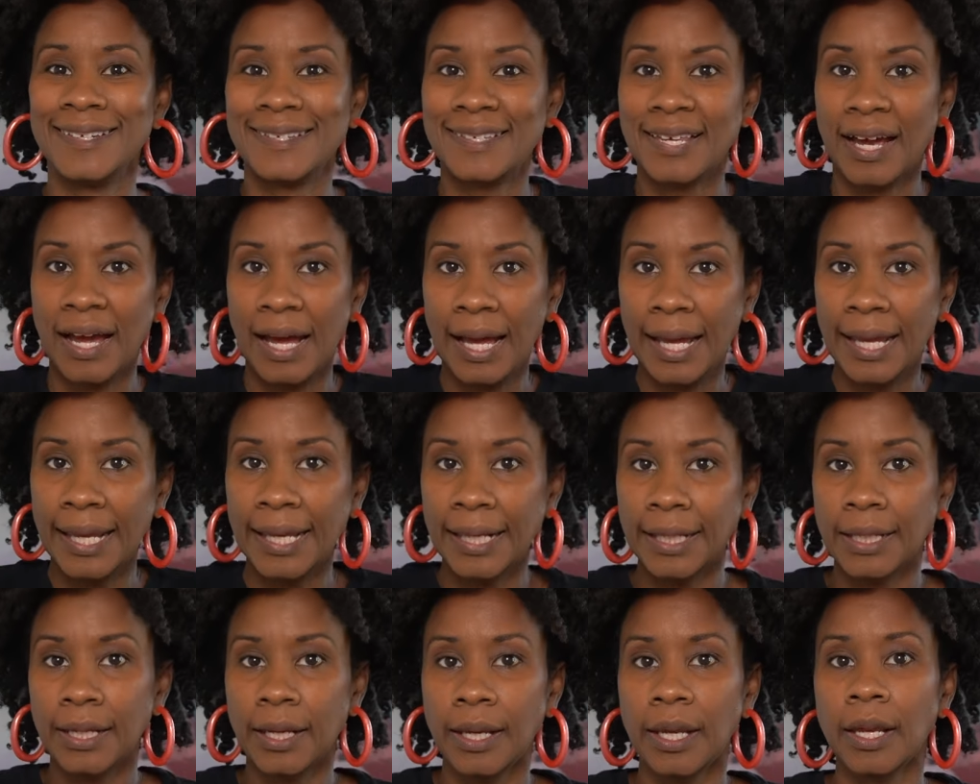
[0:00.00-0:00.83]

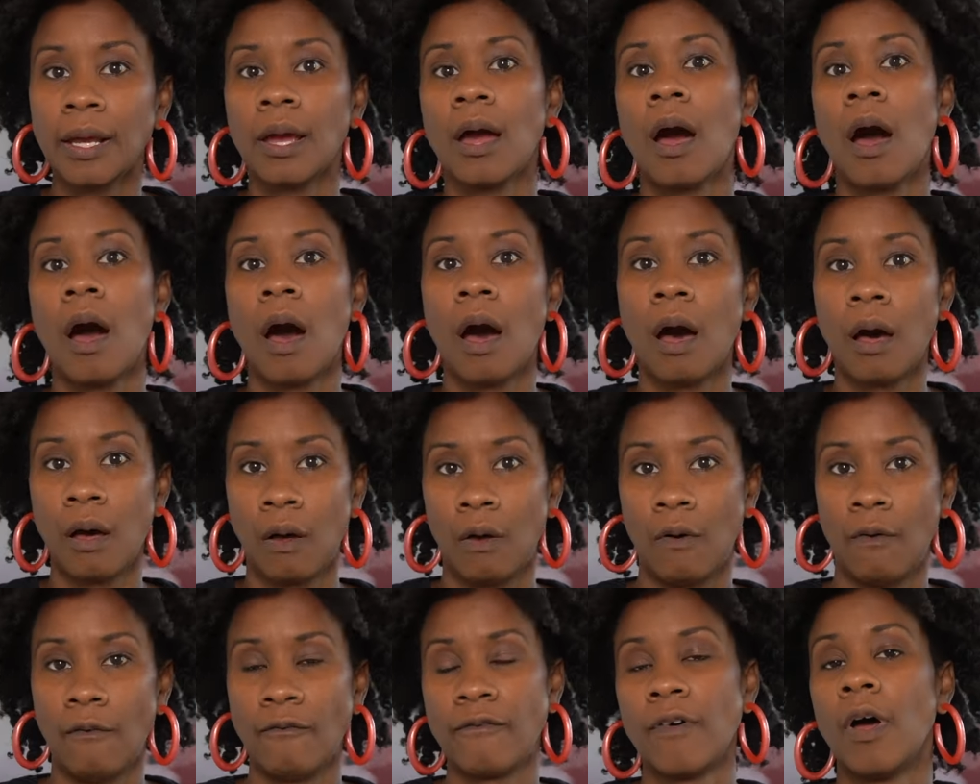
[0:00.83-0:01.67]
tightening
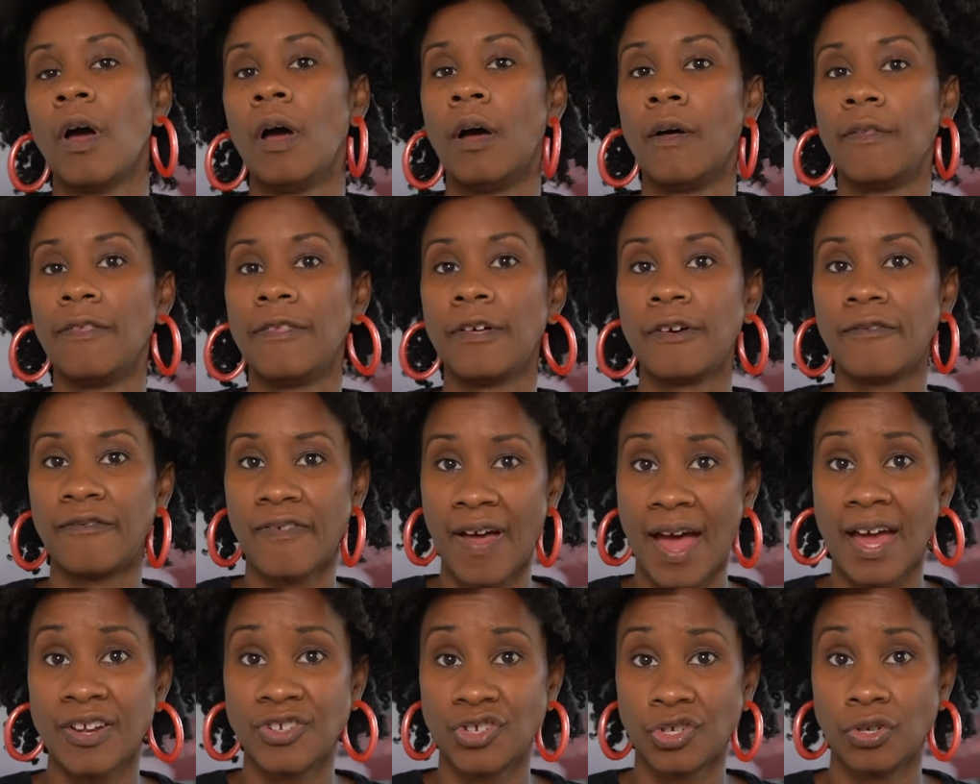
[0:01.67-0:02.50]
of the
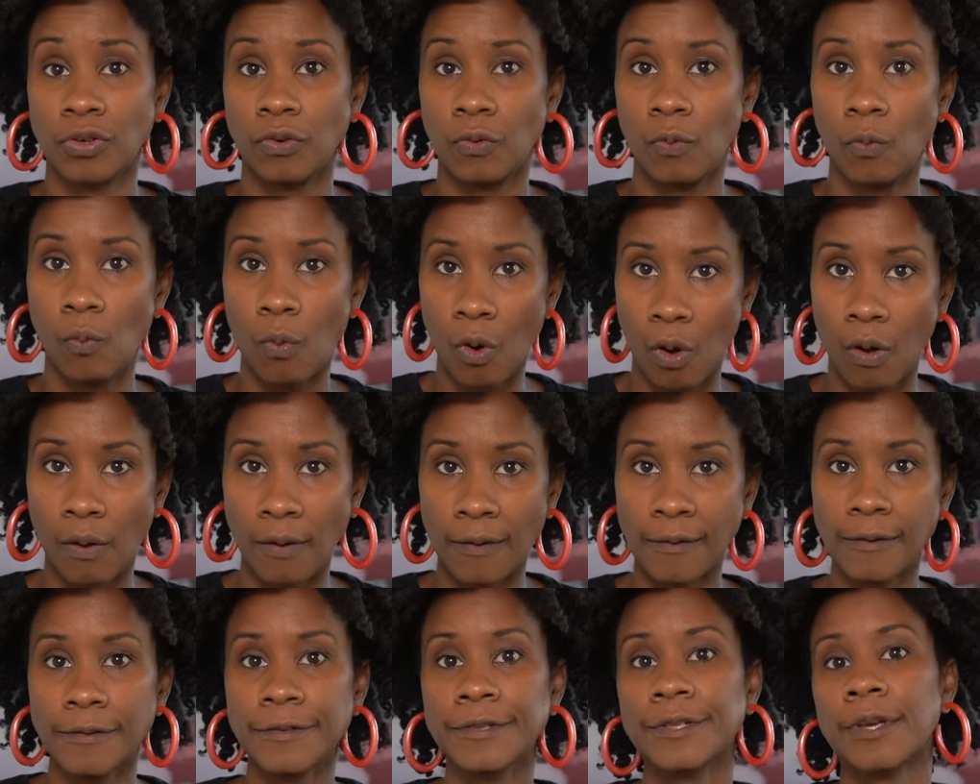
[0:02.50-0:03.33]
vaginal
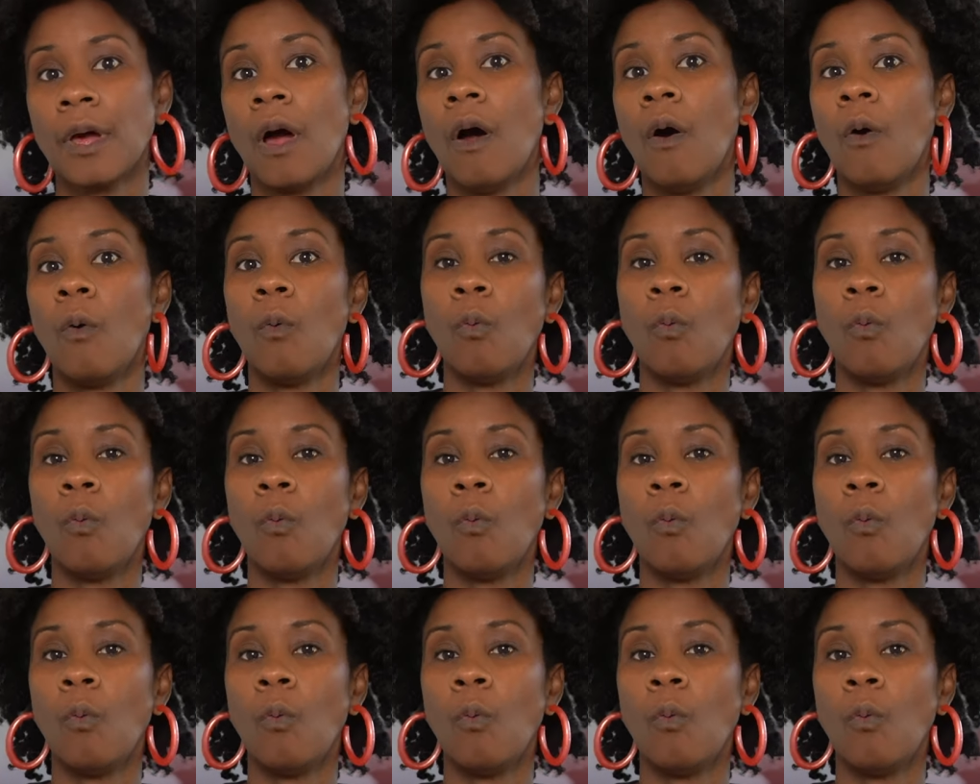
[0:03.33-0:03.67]
walls